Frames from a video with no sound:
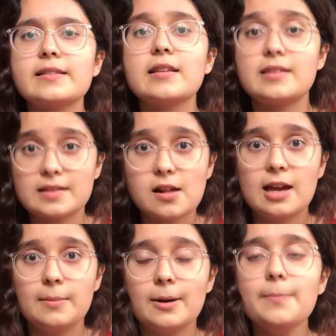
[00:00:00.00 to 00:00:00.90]
is a
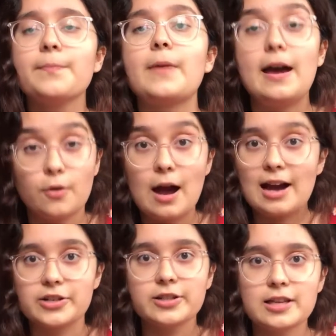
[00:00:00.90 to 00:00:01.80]
disclaimer. I don't
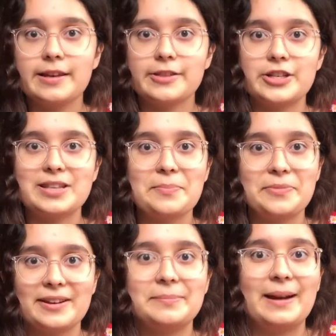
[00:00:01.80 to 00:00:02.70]
actually think there's
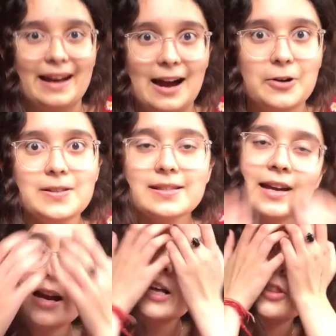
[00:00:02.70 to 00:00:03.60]
something in my house.
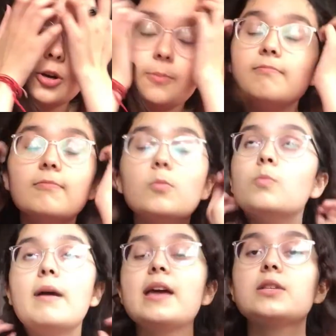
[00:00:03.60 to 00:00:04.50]
There
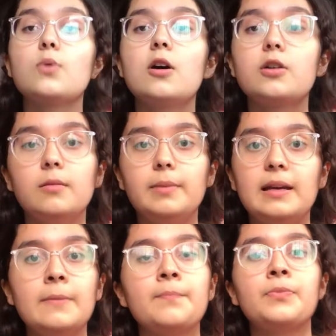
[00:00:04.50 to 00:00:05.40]
may as well could
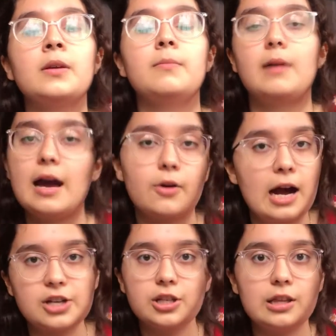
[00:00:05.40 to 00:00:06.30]
be, but I don't
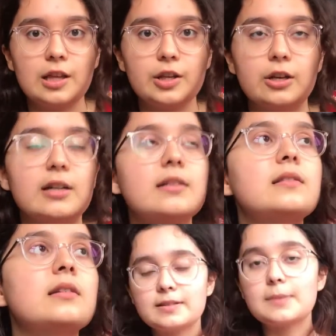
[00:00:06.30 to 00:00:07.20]
actually think there
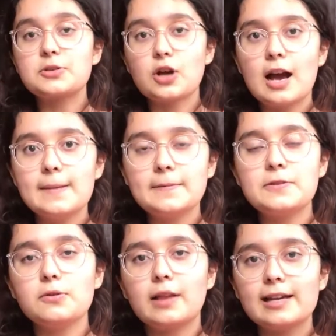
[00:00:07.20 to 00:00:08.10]
is. Subscribe if
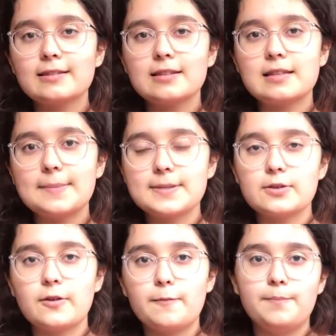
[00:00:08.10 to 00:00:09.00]
you like this
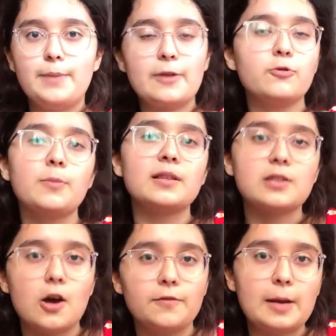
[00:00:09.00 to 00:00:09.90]
episode of Bedroom
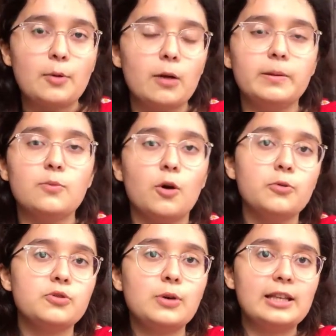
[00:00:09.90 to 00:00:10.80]
Unsolved. I probably
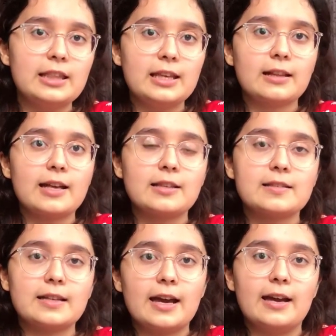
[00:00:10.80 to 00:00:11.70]
won't do anything like this
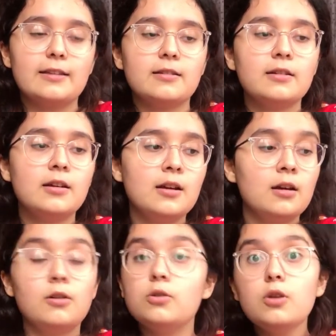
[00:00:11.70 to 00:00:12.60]
again.
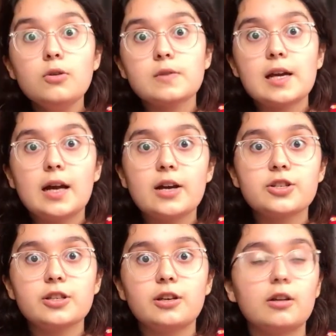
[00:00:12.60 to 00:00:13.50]
Who knows, I
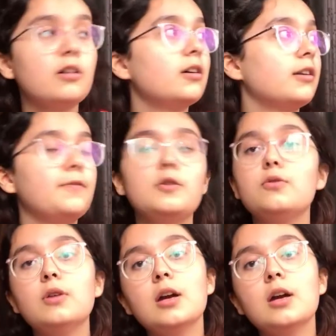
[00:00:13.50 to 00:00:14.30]
actually could. If you